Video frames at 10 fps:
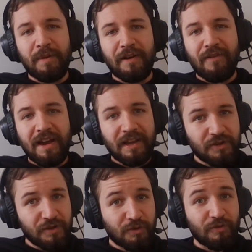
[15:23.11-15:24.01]
But if I can
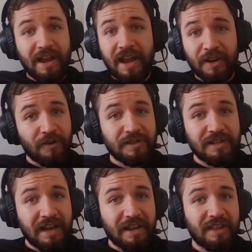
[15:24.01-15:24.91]
just create
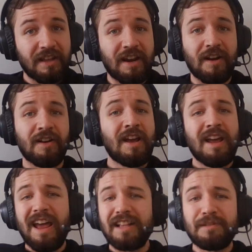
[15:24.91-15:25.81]
currency out of thin air
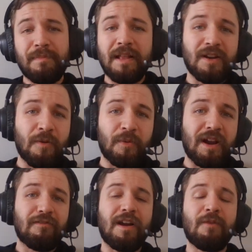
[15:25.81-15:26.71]
and spend it on
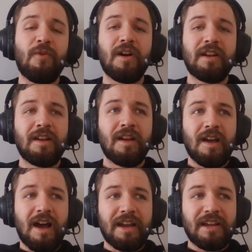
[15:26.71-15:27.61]
whatever I want,
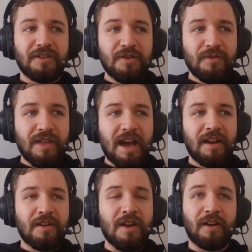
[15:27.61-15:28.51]
I can do
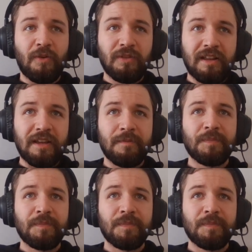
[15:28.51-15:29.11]
that not only